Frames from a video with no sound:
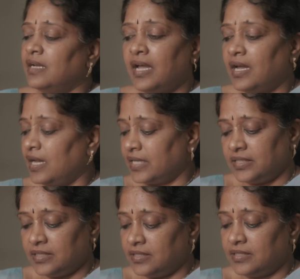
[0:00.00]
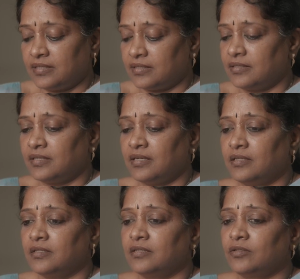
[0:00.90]
I can just
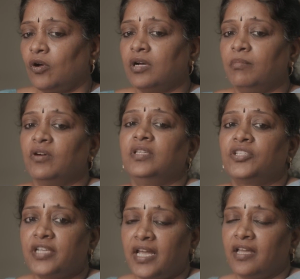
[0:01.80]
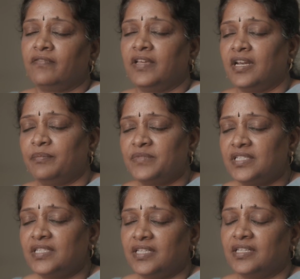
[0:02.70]
talk about the chair where I'm
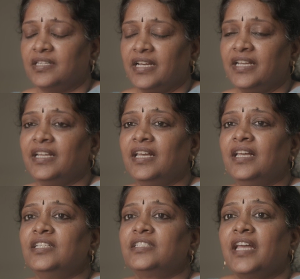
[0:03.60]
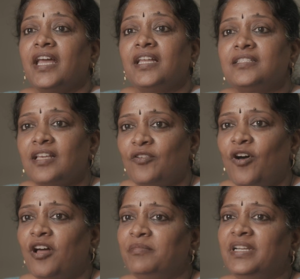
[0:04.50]
sitting, right? Chairs are
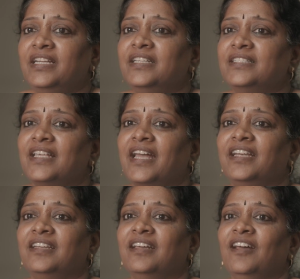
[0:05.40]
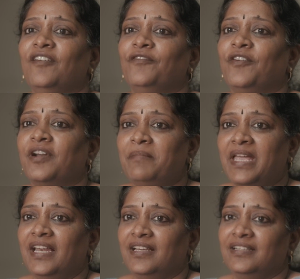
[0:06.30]
normally designed for a
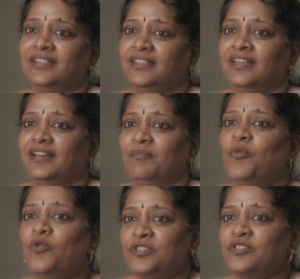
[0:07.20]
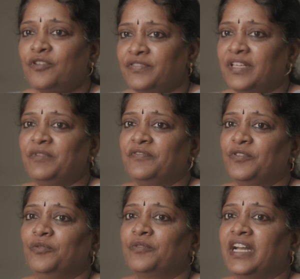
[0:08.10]
male. Most of them, if
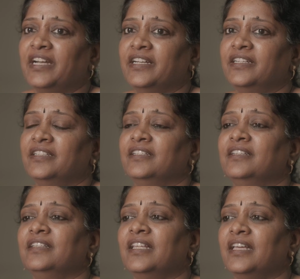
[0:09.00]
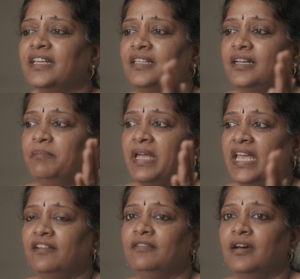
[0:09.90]
you look at it, they're a
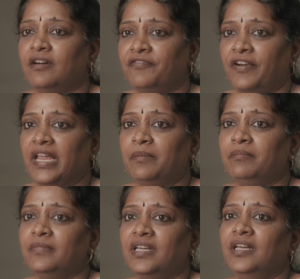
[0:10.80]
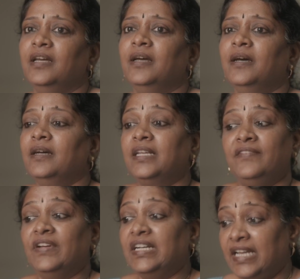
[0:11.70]
male frame.
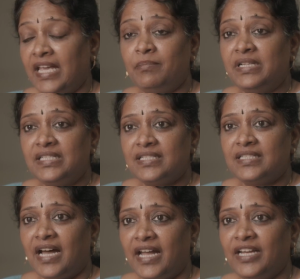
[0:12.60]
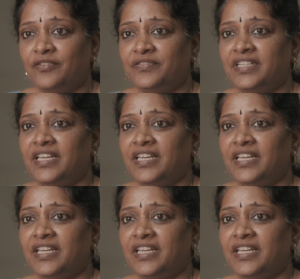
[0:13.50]
Even tables, the height of the